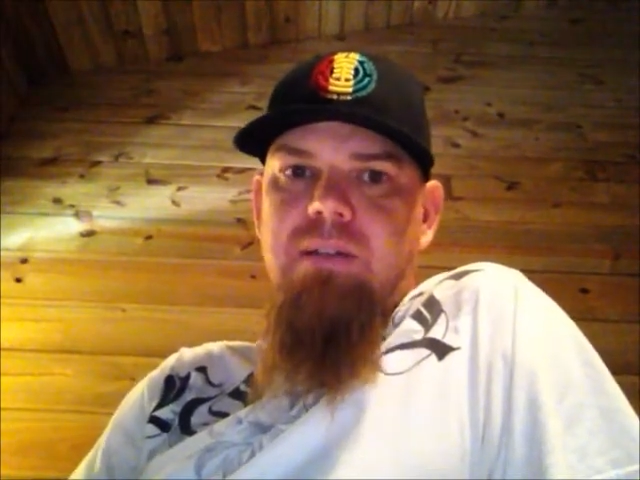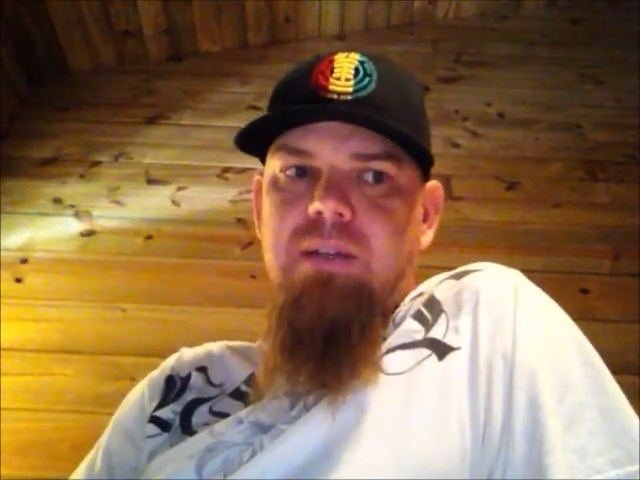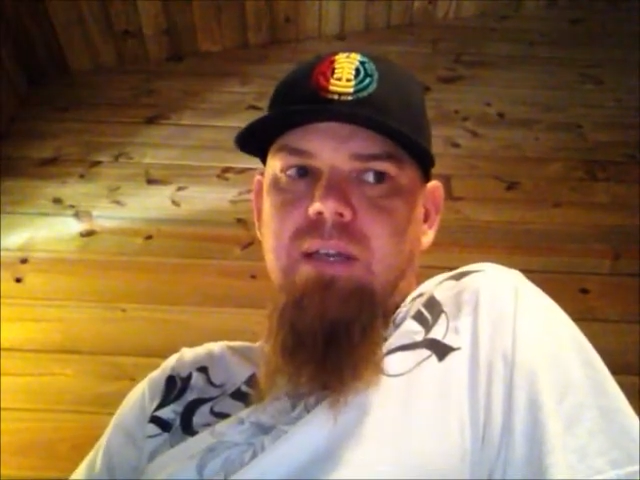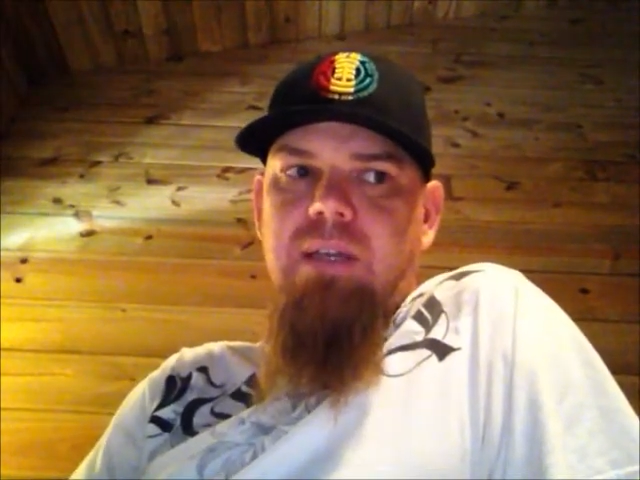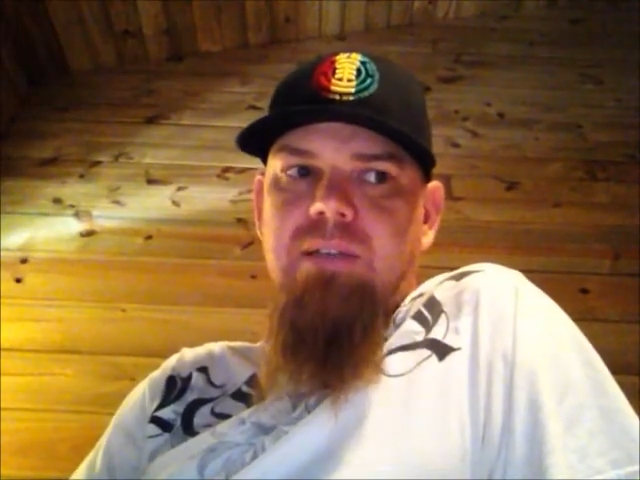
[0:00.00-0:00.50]

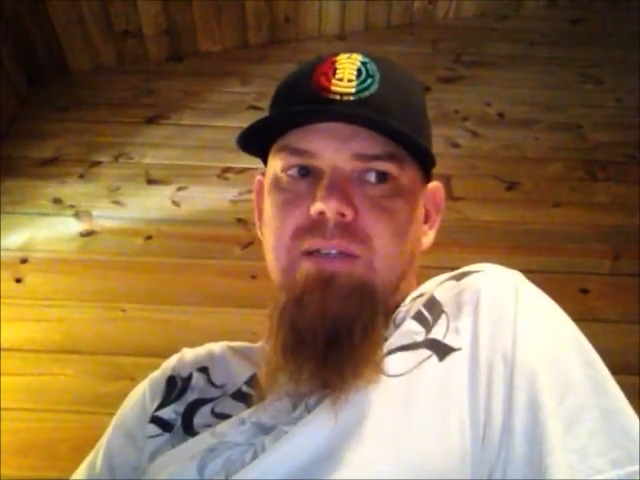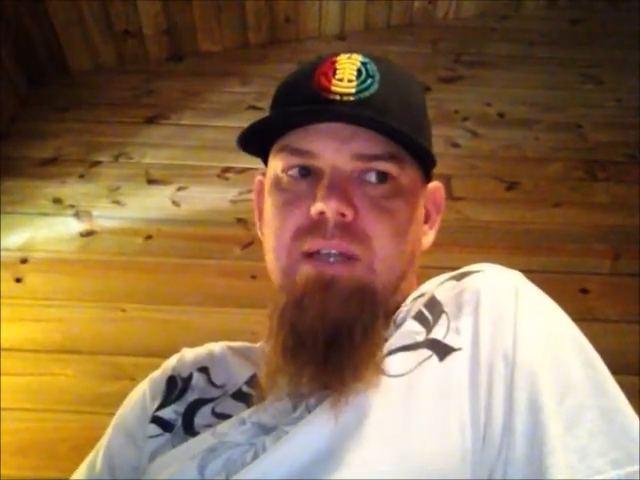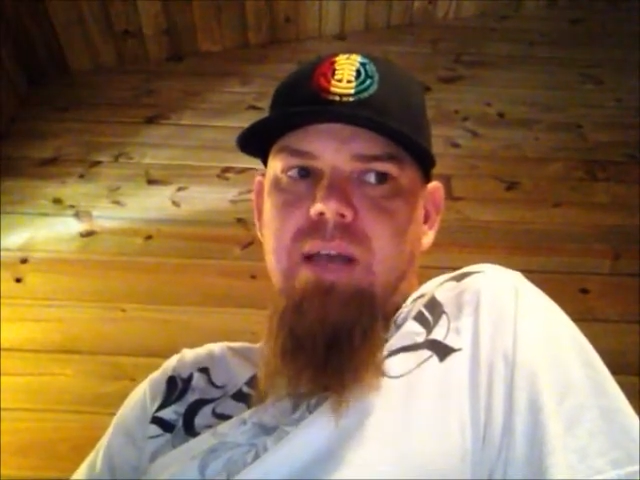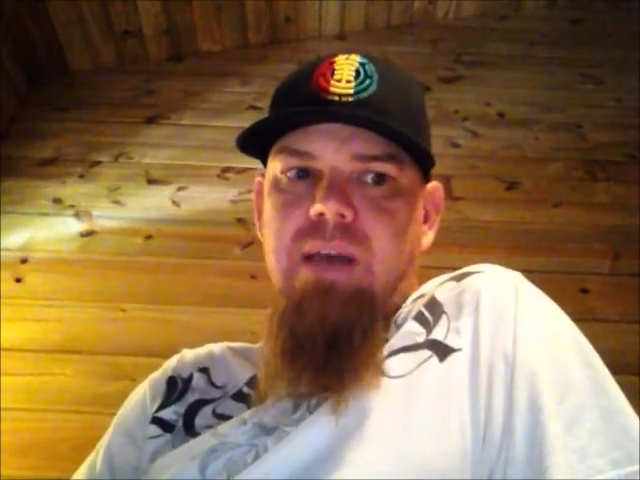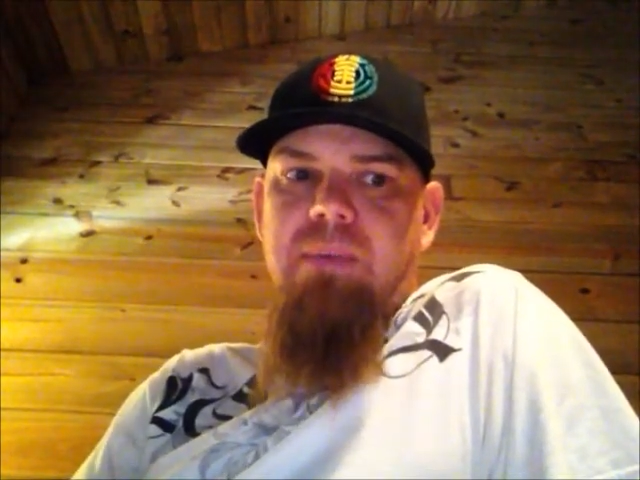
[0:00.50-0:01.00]
things
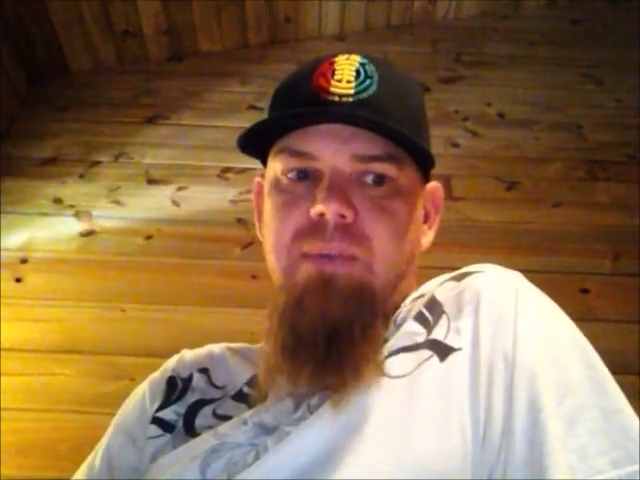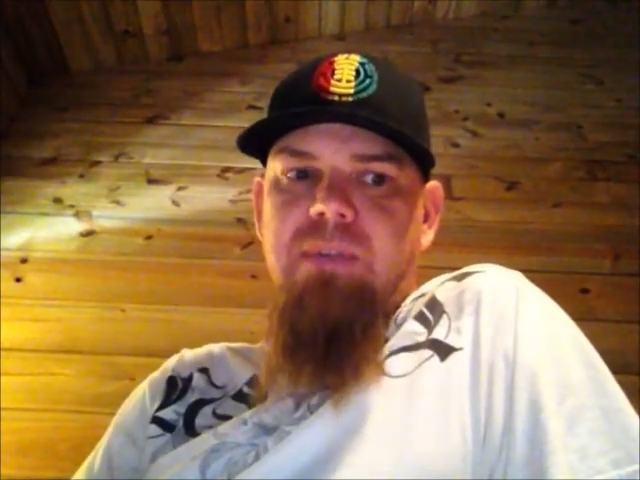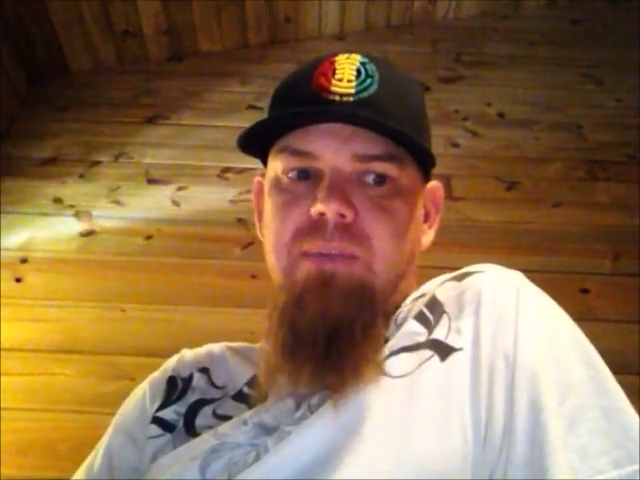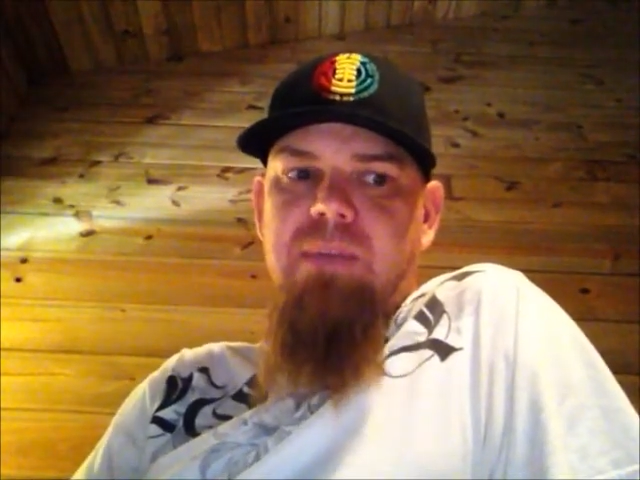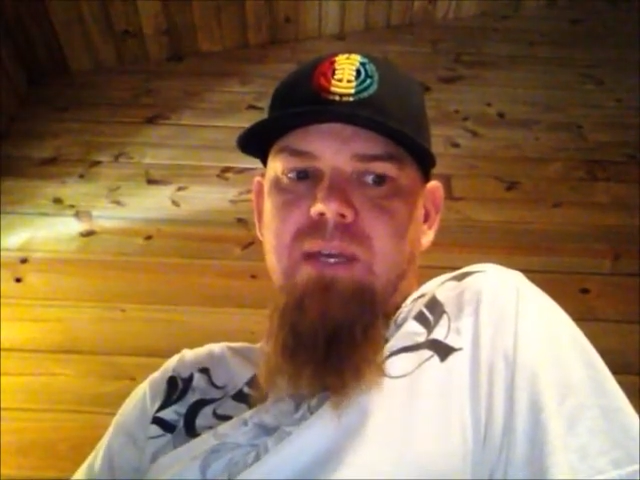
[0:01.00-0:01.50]
that happened
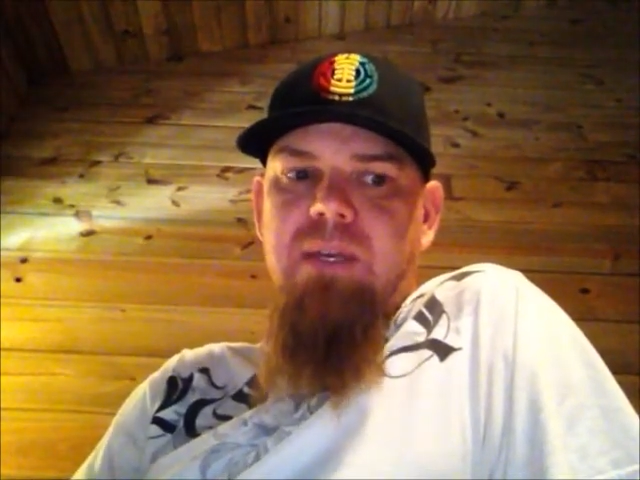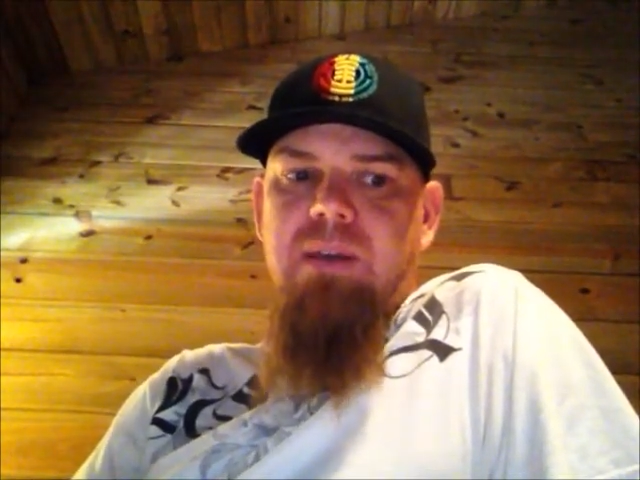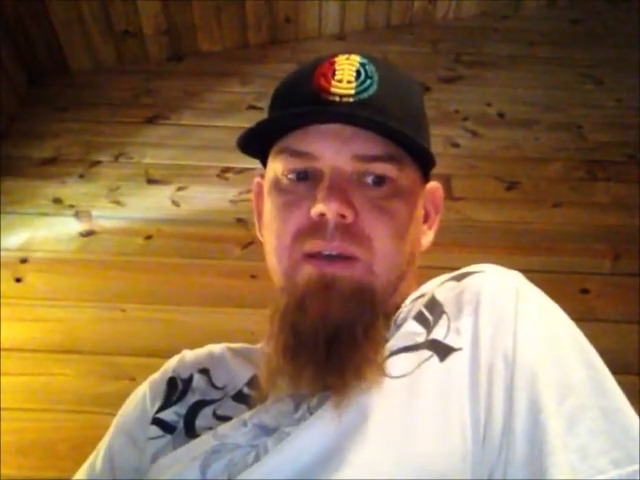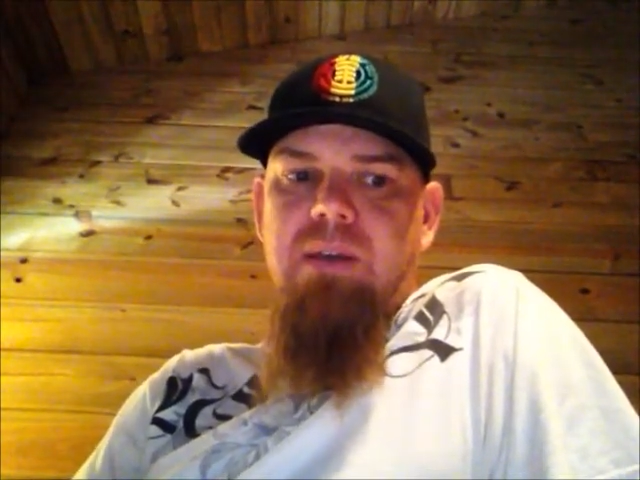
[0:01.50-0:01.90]
to me,